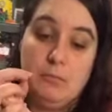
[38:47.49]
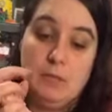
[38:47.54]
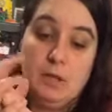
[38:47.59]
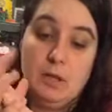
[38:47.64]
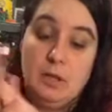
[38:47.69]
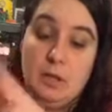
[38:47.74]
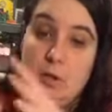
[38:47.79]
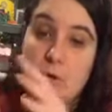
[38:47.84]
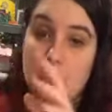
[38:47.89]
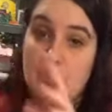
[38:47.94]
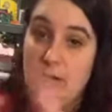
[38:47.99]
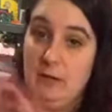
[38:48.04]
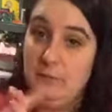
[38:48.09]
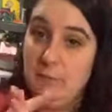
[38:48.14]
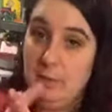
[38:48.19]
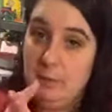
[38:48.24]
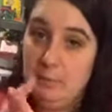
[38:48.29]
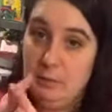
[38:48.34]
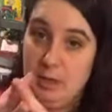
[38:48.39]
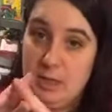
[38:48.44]
Creative
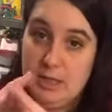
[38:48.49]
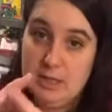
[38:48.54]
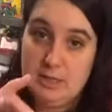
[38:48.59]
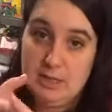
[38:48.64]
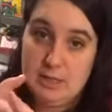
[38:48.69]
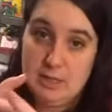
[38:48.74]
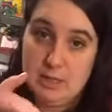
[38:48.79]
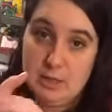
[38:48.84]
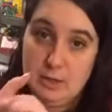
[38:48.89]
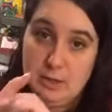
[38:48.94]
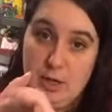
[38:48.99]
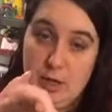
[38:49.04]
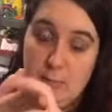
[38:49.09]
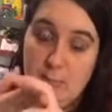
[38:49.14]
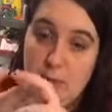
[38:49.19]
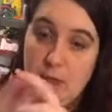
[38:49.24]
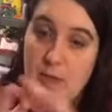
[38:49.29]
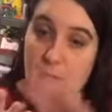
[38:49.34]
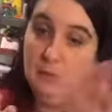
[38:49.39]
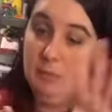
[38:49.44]
Memories, that's a
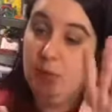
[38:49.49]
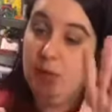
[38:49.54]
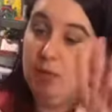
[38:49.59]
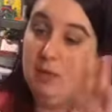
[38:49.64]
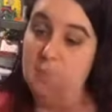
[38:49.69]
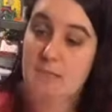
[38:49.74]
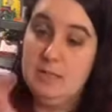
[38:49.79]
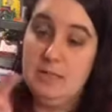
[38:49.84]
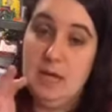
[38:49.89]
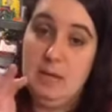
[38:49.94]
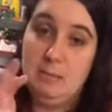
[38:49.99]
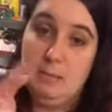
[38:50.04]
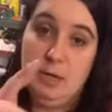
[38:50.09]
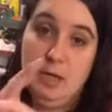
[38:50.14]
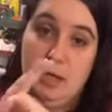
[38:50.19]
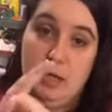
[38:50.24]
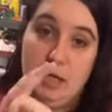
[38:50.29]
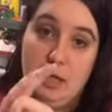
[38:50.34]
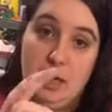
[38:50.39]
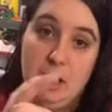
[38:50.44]
scrapbooking one. Stamping
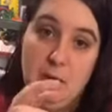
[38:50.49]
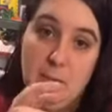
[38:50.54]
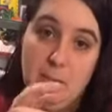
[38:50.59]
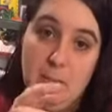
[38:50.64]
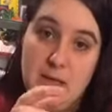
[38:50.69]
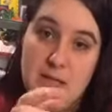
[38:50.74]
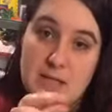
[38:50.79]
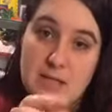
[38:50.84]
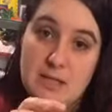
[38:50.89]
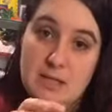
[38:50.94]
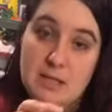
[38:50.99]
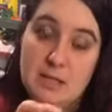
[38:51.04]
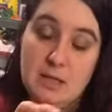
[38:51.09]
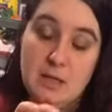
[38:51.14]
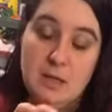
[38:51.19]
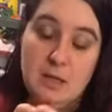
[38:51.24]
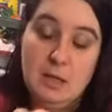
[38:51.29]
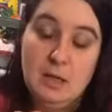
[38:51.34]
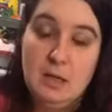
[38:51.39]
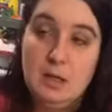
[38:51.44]
It Up, that's
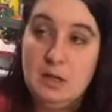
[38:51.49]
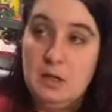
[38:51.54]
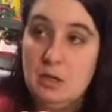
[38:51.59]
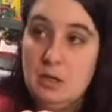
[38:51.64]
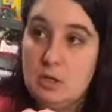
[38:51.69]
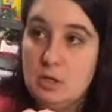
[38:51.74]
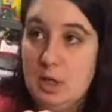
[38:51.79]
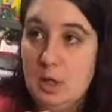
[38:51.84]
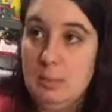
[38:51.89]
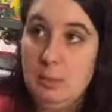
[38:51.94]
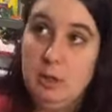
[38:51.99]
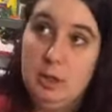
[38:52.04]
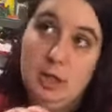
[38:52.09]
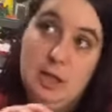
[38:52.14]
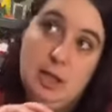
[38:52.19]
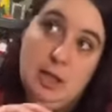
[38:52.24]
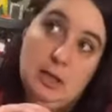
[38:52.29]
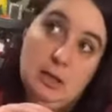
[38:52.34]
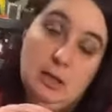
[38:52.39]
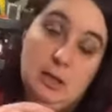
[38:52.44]

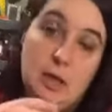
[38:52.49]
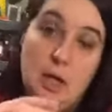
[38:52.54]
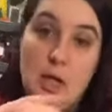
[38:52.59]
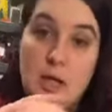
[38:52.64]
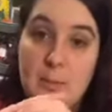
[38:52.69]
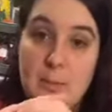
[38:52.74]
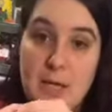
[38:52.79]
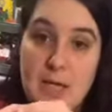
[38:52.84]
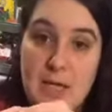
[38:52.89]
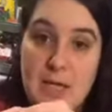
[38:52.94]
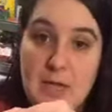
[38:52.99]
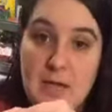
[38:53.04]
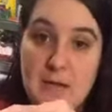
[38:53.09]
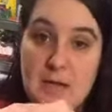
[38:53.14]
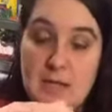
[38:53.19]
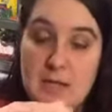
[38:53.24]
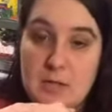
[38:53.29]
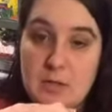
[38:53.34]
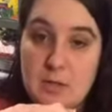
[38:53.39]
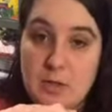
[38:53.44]
scrapbooking, card making,
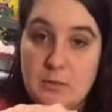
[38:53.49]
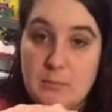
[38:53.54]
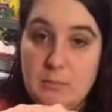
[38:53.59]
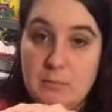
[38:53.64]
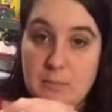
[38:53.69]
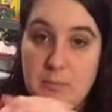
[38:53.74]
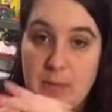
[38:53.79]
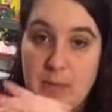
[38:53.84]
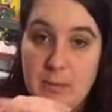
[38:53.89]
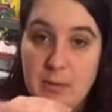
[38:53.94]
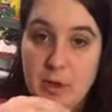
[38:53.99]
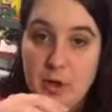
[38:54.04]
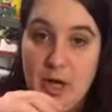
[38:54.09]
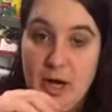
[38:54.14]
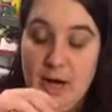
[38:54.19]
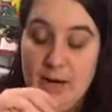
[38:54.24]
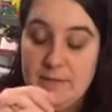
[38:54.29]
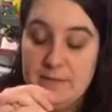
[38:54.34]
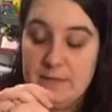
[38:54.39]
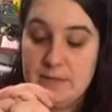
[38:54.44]
that sort of paper
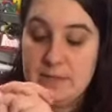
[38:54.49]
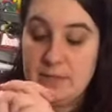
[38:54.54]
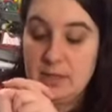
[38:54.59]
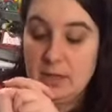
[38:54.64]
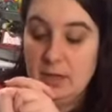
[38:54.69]
crafts.